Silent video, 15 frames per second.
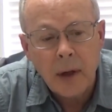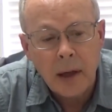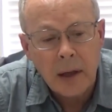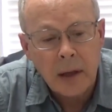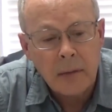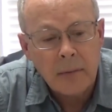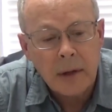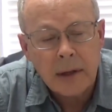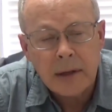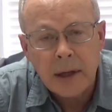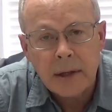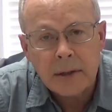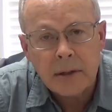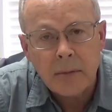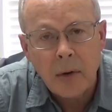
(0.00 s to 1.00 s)
I can be a
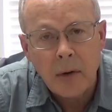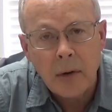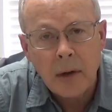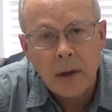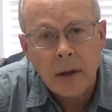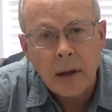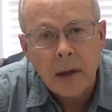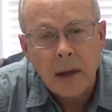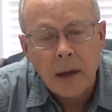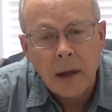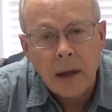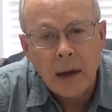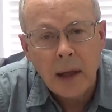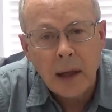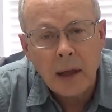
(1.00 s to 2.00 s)
testimony
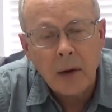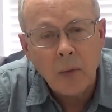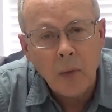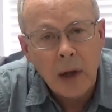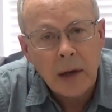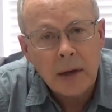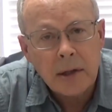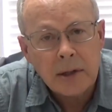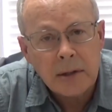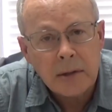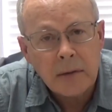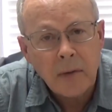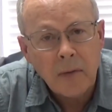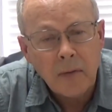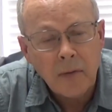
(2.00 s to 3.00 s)
and I can witness
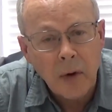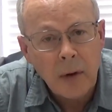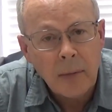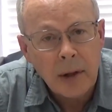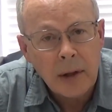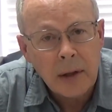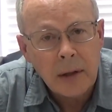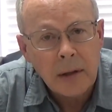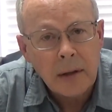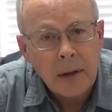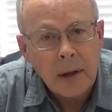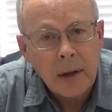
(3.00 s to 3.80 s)
verbally